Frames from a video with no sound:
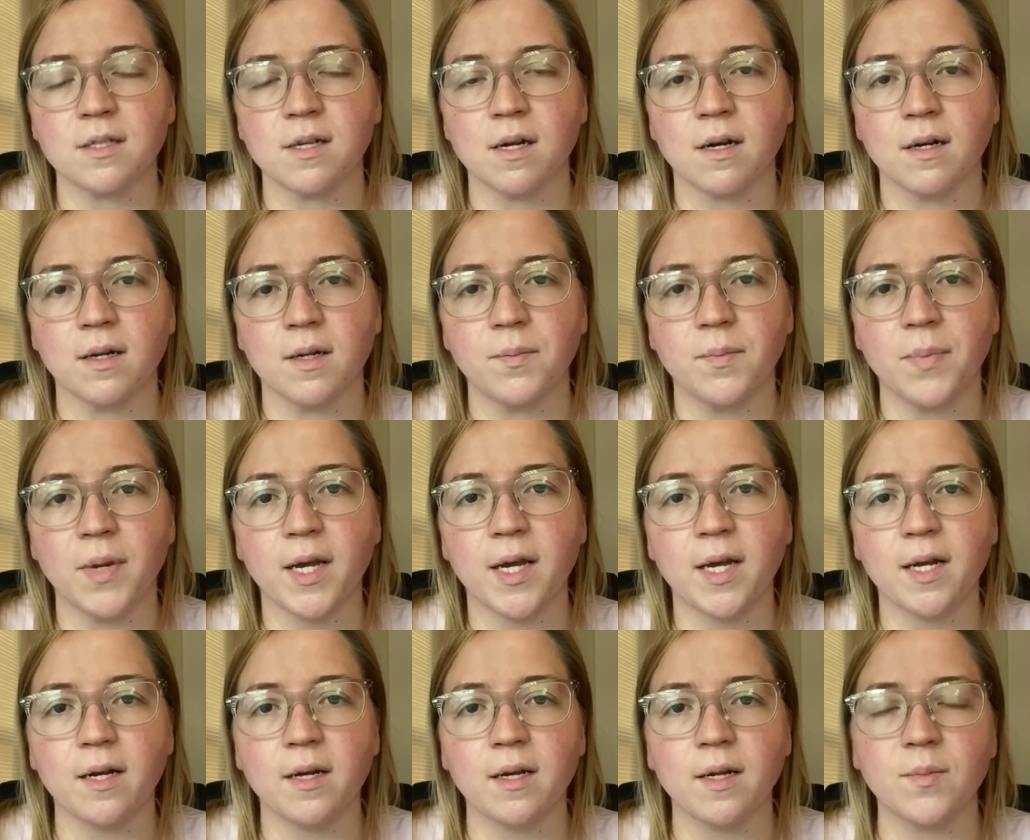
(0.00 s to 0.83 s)
not in
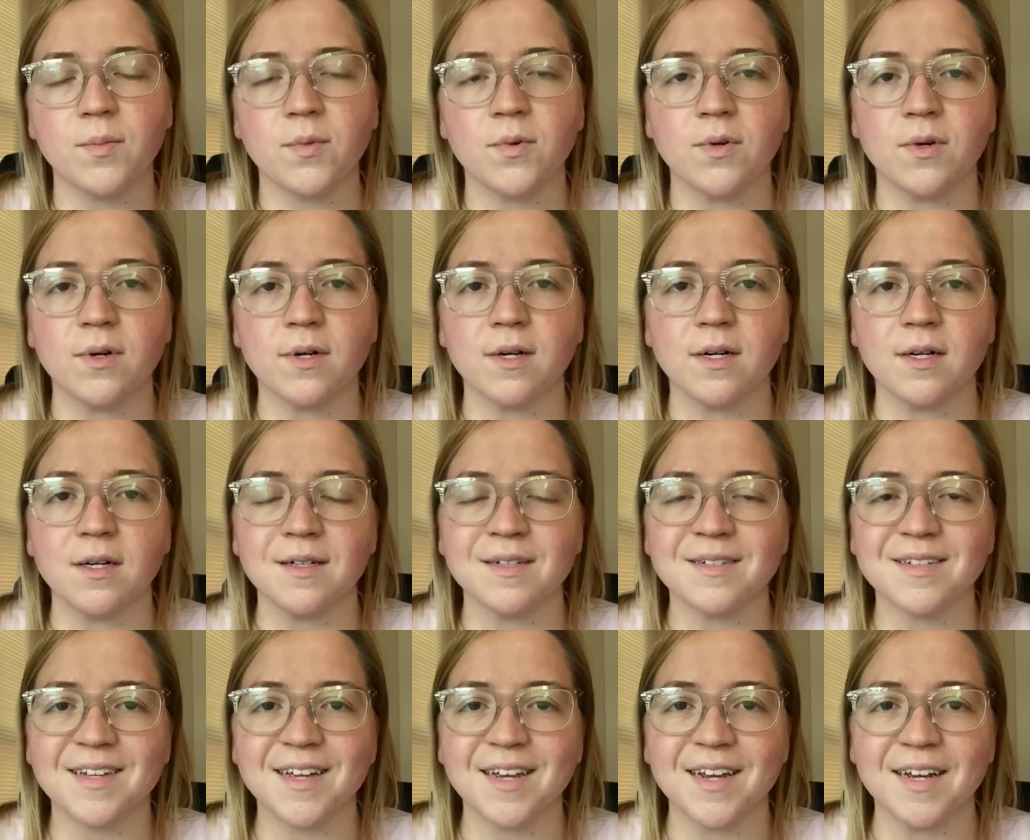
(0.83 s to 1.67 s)
pain anymore,
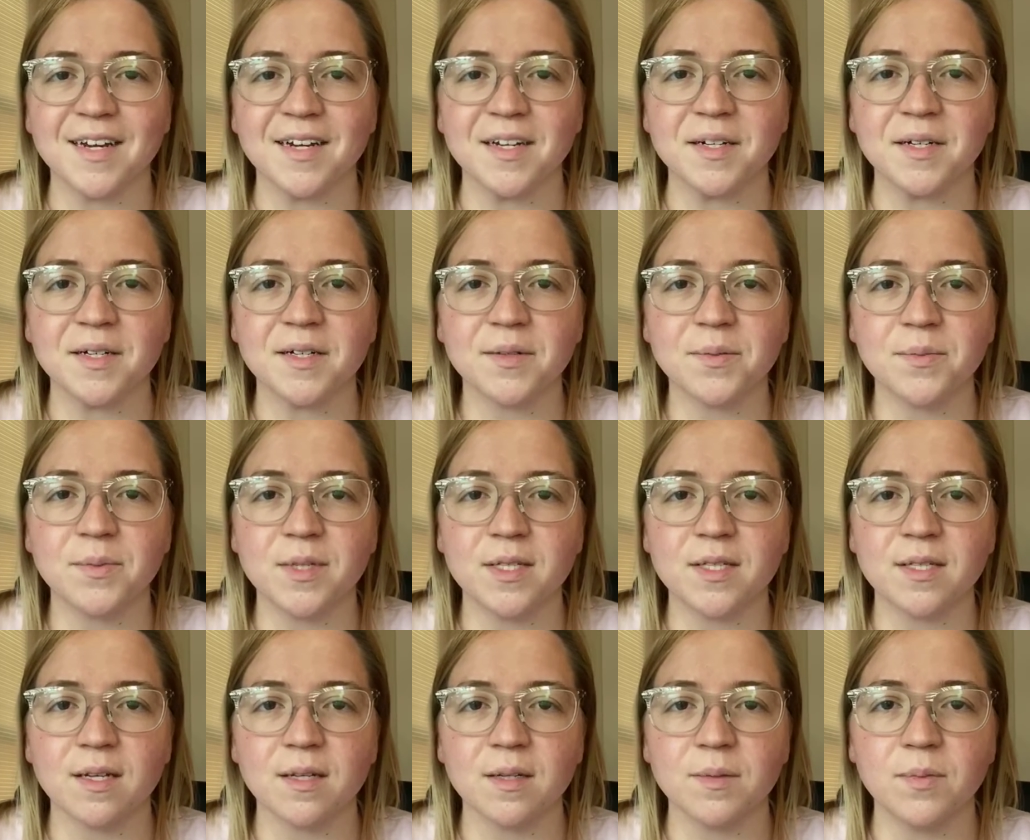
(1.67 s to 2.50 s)
and we
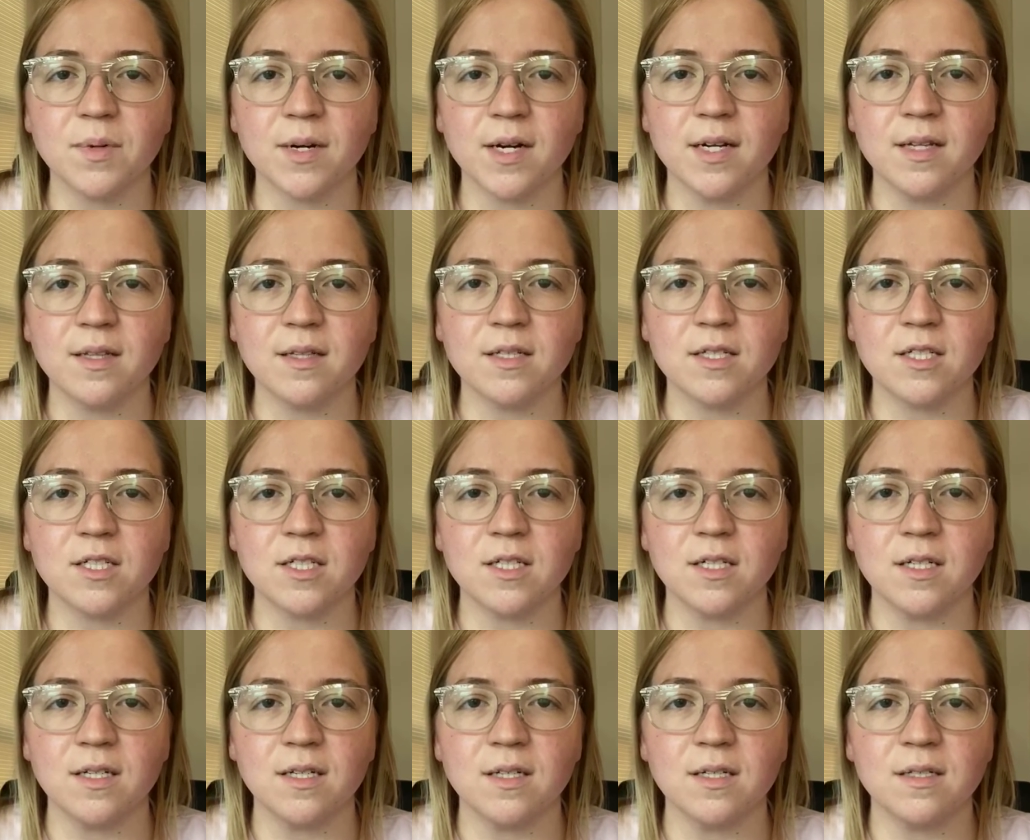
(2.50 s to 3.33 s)
celebrate that
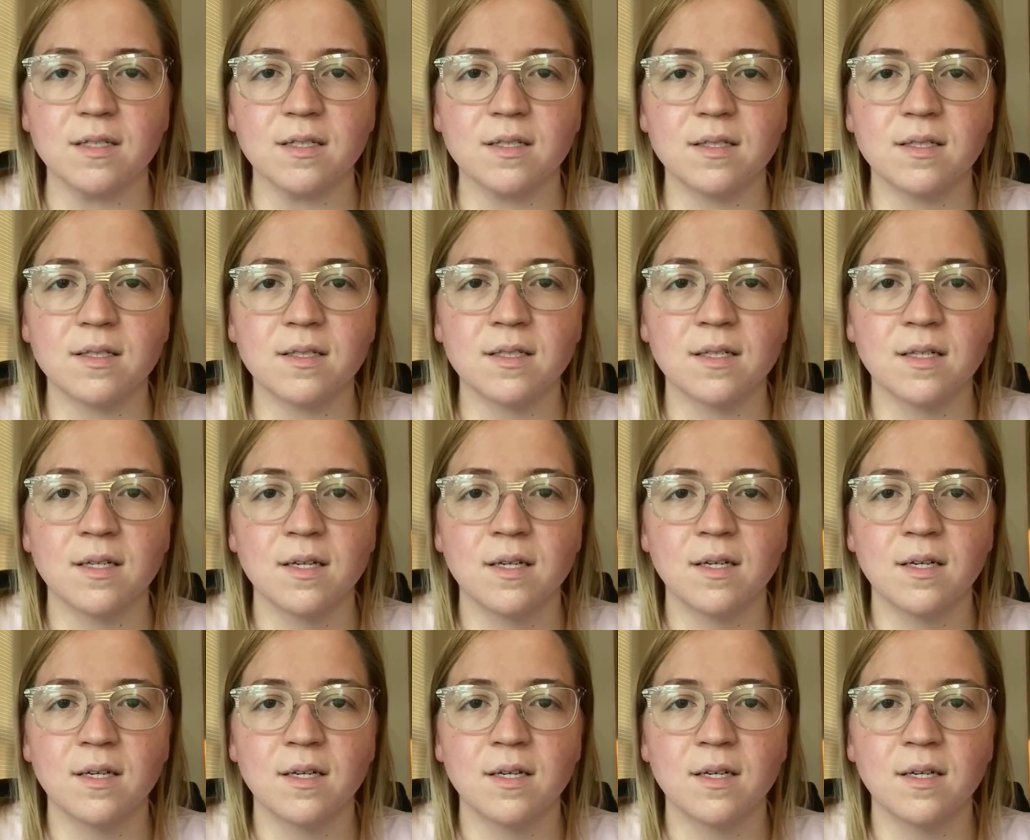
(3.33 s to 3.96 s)
she is